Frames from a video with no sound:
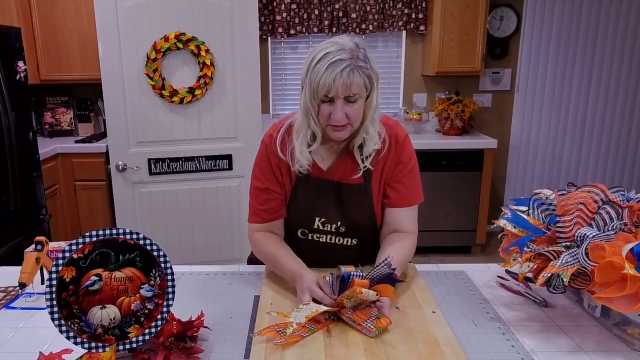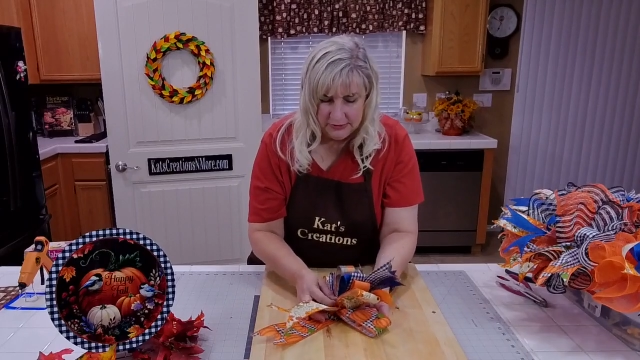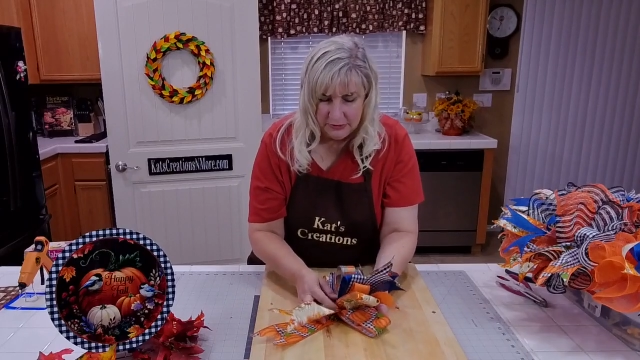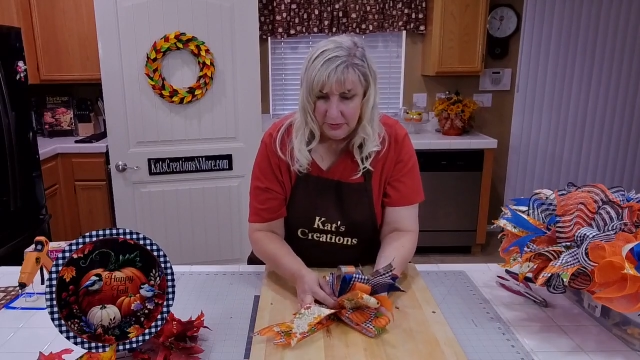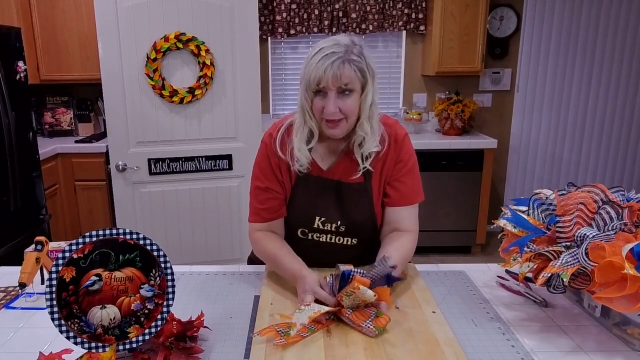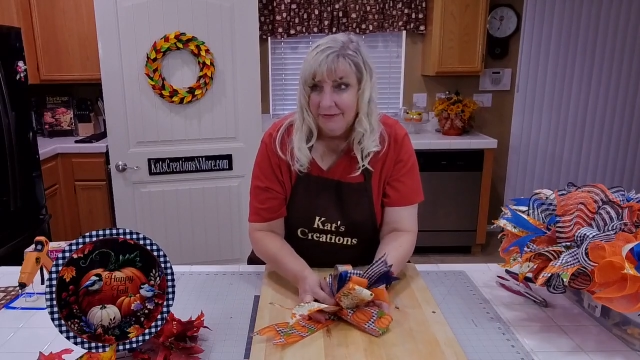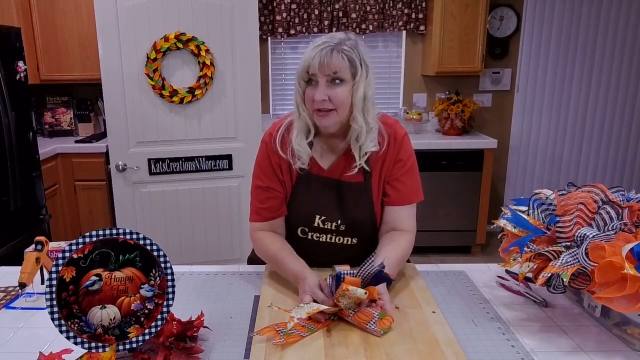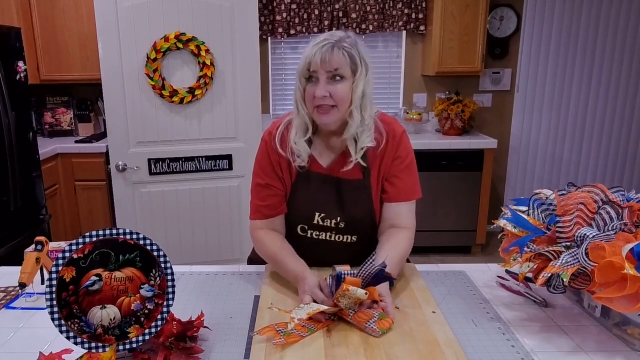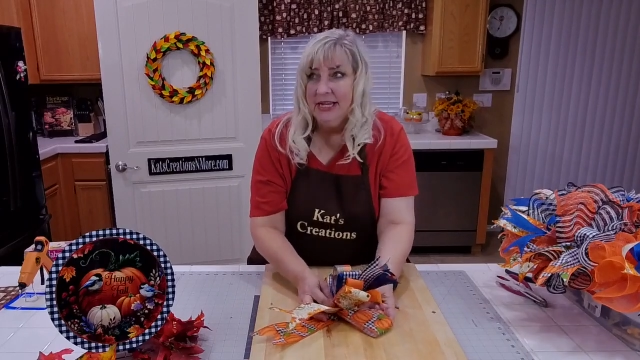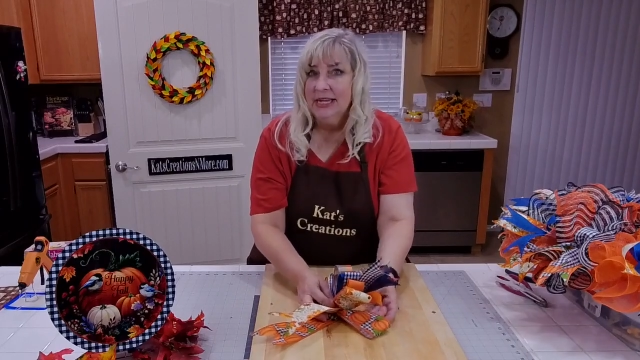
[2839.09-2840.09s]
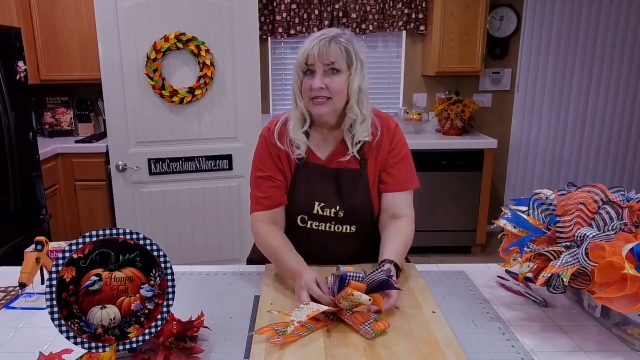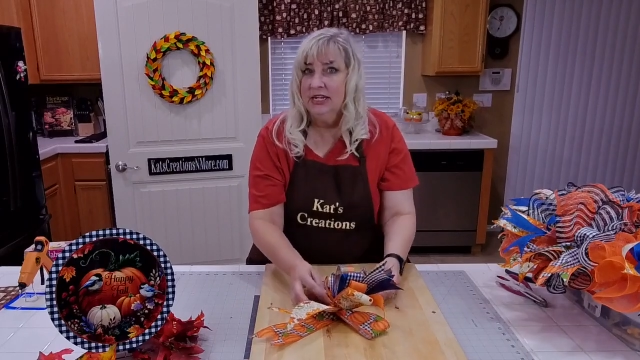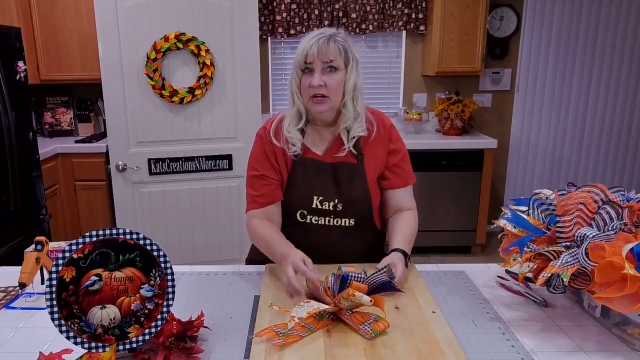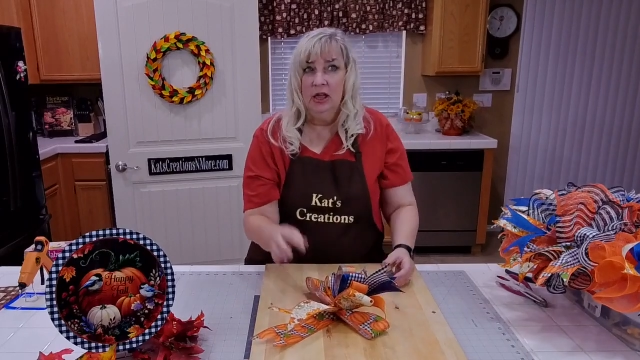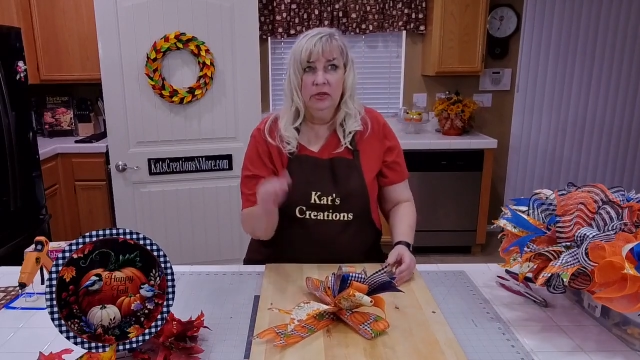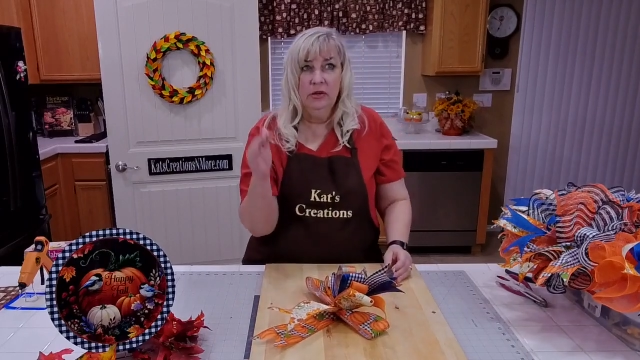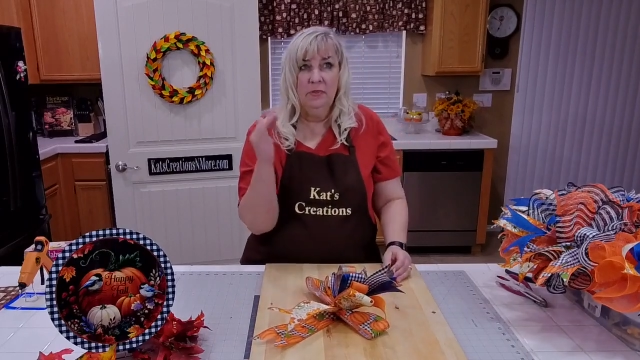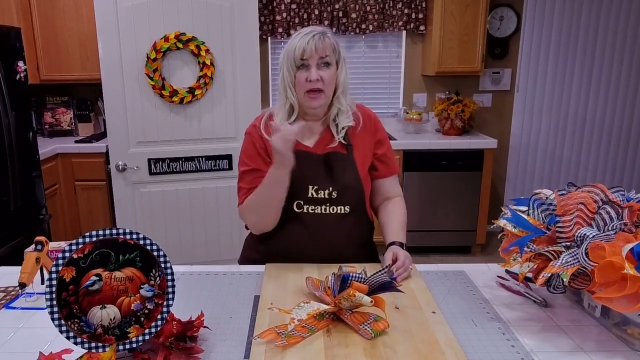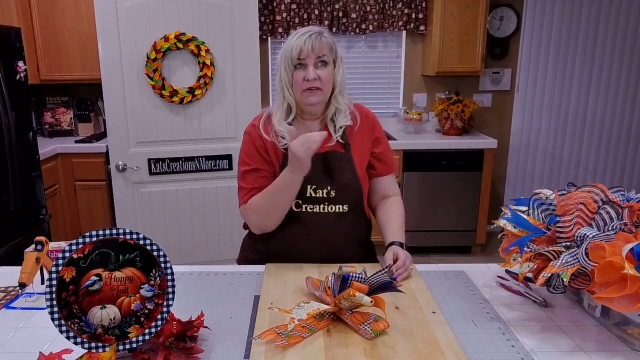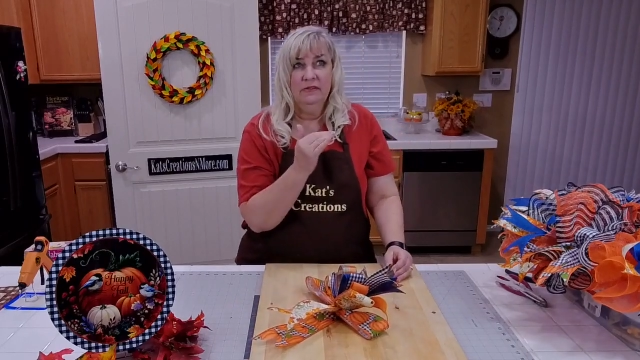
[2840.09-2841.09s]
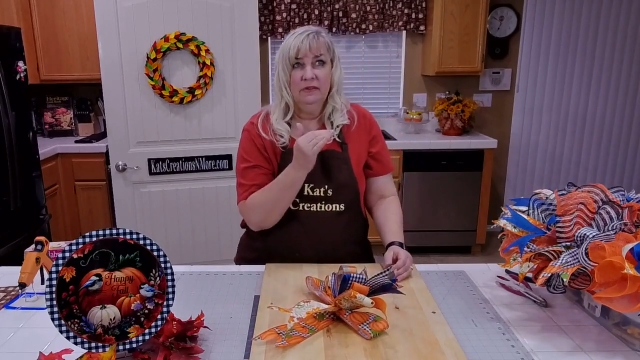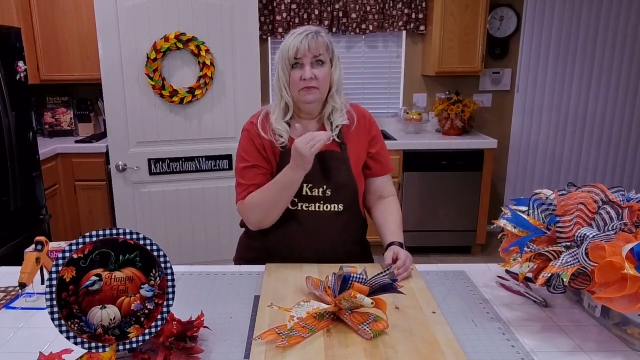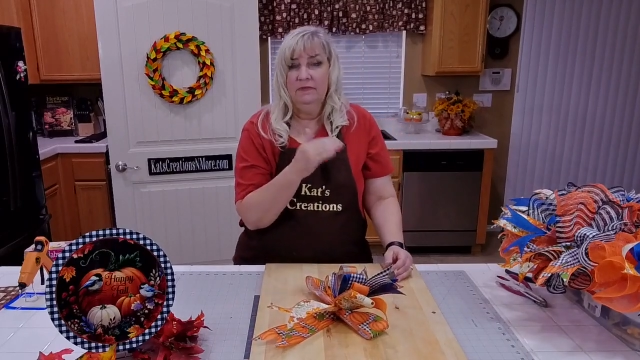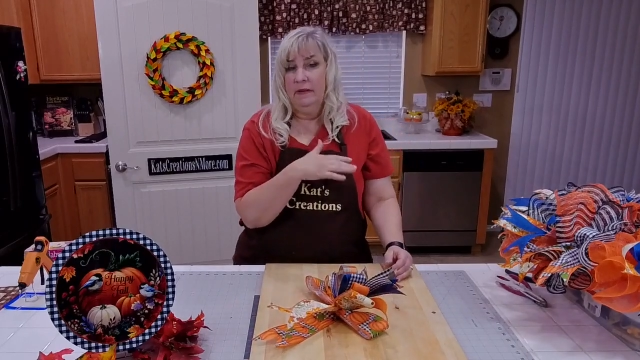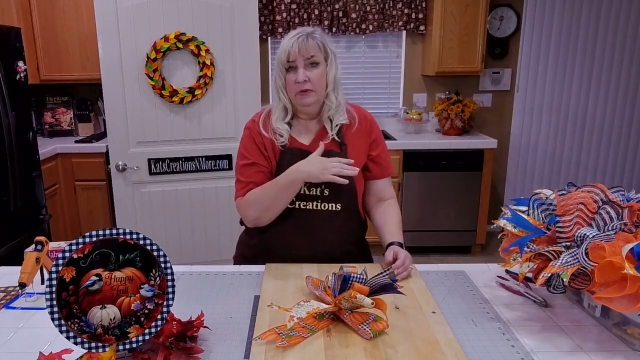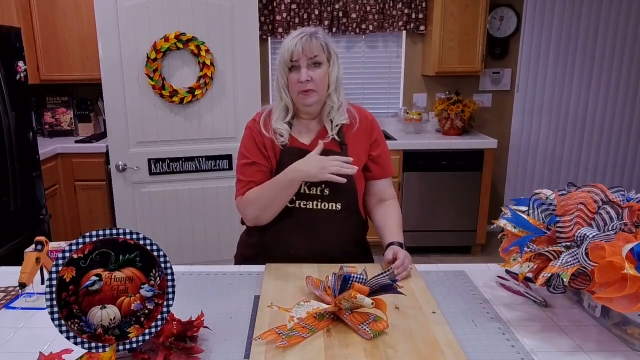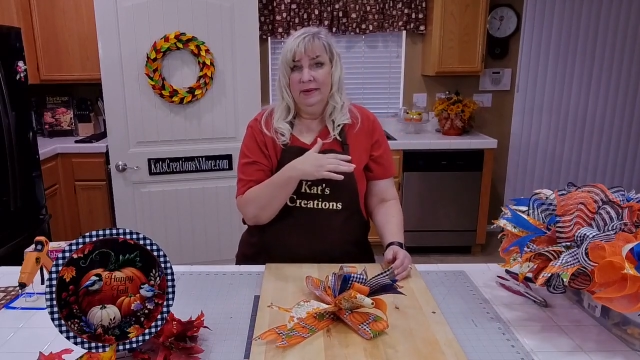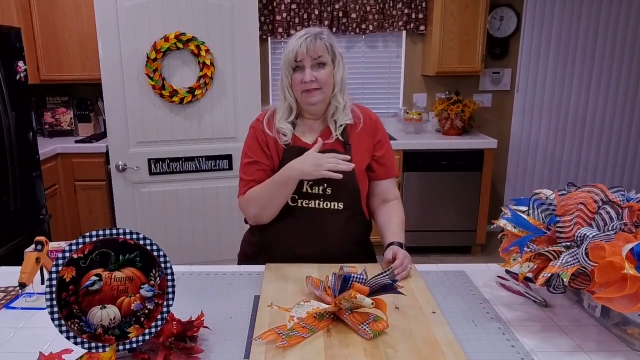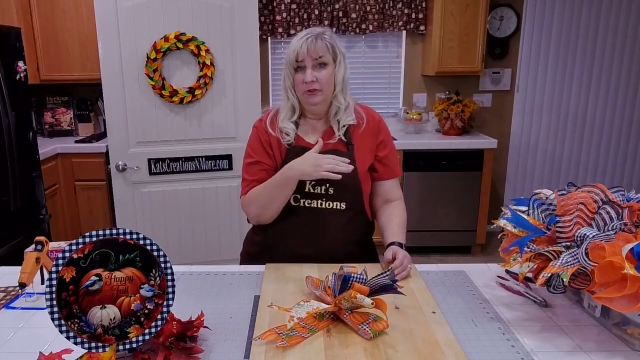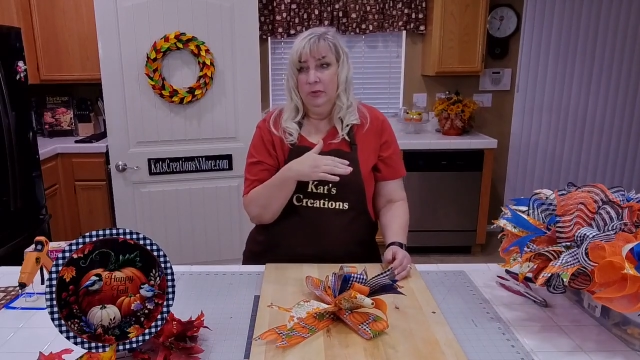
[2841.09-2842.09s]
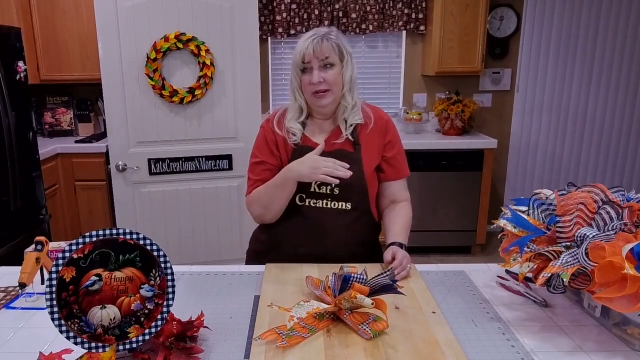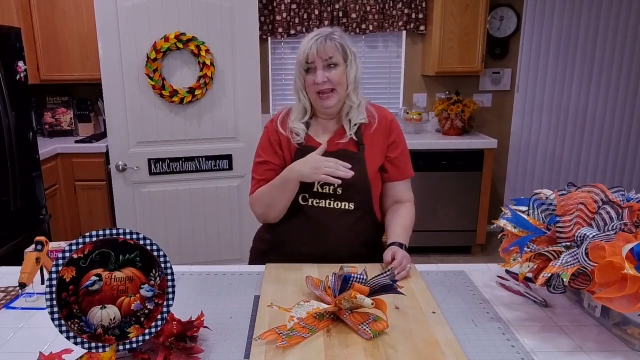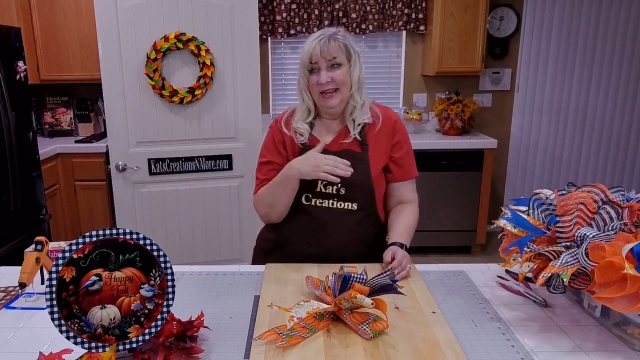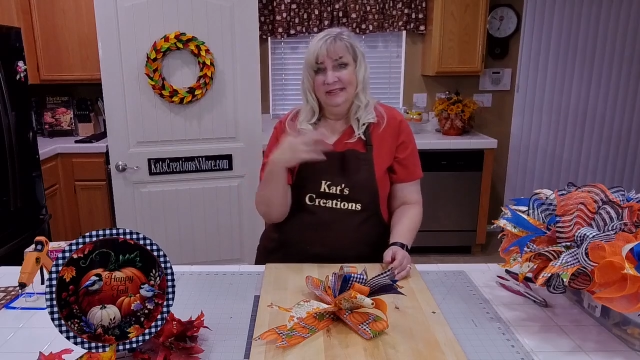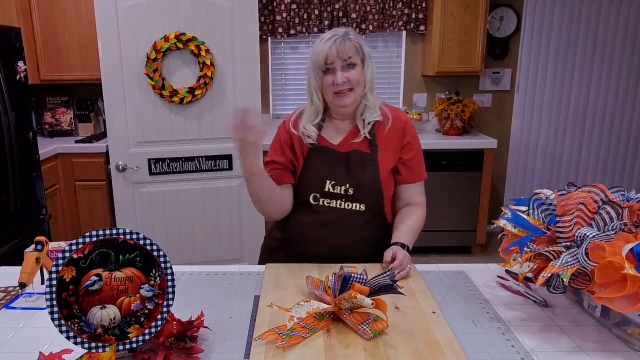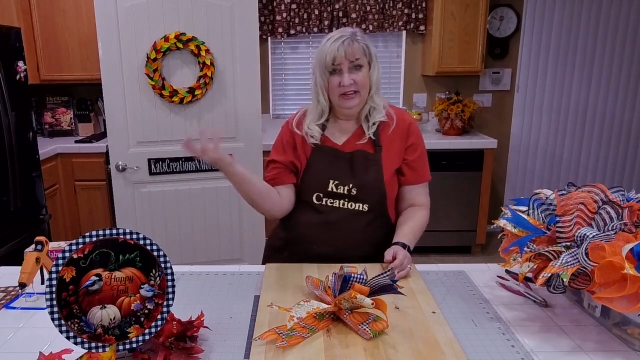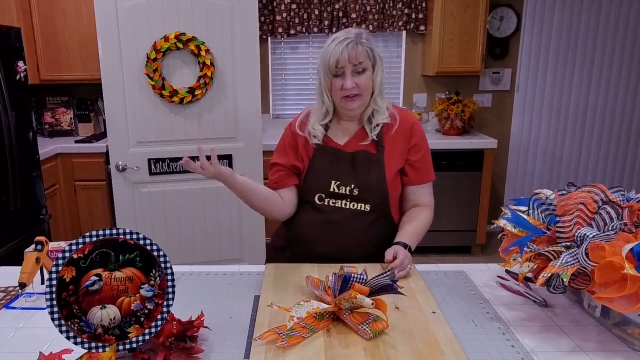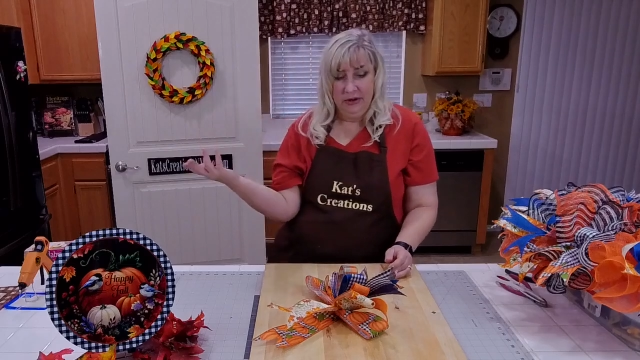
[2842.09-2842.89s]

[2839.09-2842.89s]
So everything I did all the way back from February of 2018 to